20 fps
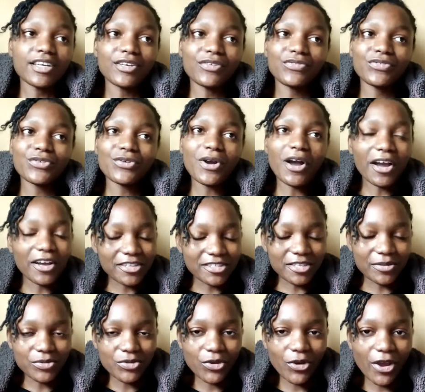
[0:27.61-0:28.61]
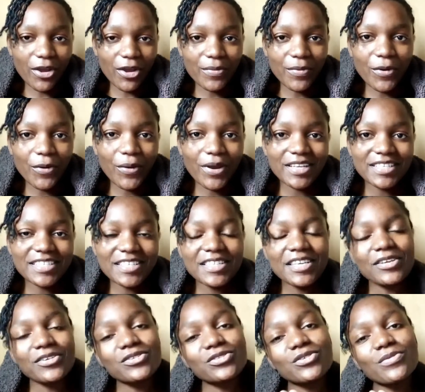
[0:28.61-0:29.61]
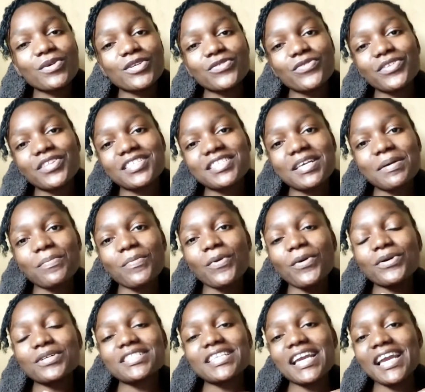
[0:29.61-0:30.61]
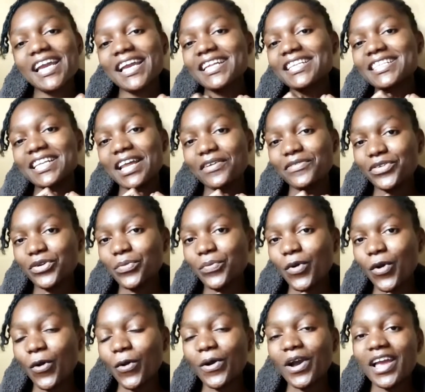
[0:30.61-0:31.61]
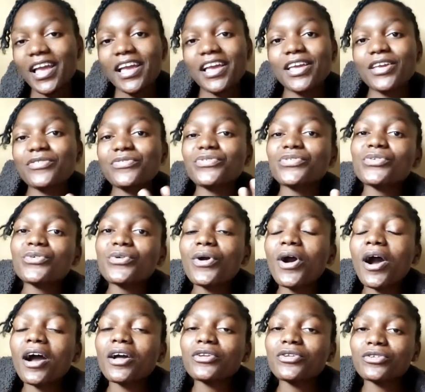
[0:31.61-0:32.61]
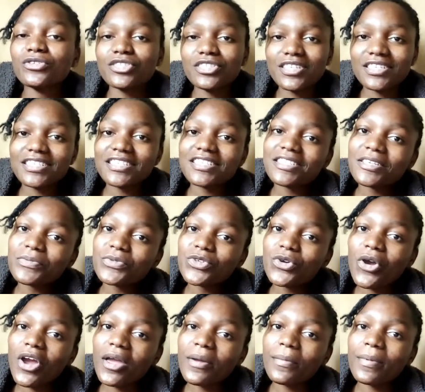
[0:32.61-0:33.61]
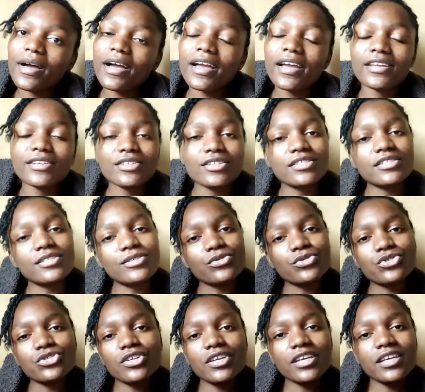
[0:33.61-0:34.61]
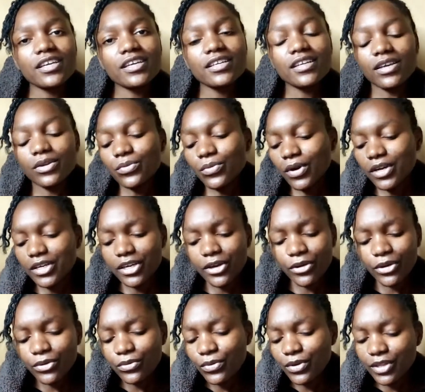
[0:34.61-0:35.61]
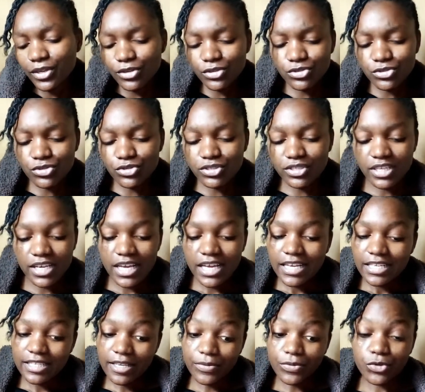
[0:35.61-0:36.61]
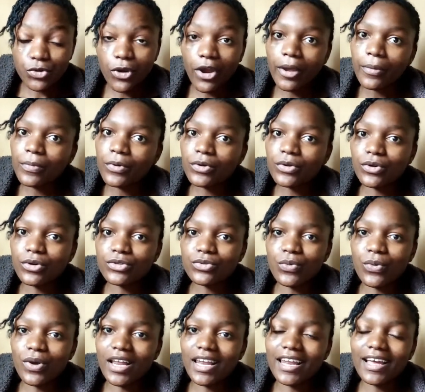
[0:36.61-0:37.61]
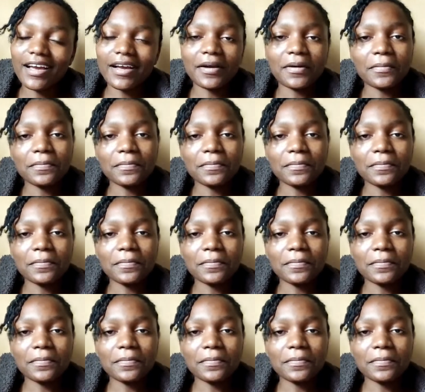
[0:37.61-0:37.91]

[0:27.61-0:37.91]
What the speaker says: if you are a subscriber already, thank you so much for the support and love you more. If you are not yet a subscriber and you're still checking and wondering whether you should subscribe or not, well,